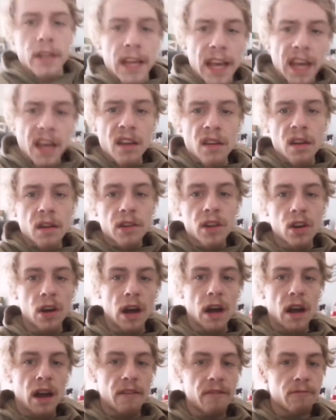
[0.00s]
today I
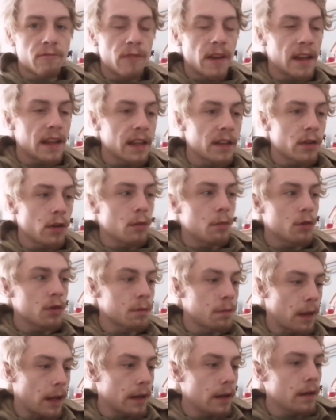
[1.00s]
don't have really too
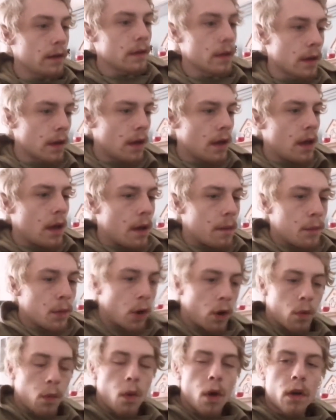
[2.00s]
much planned. I'm
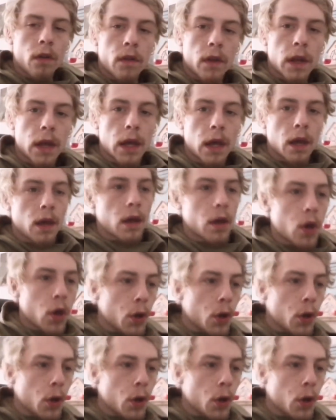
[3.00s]
not at work today.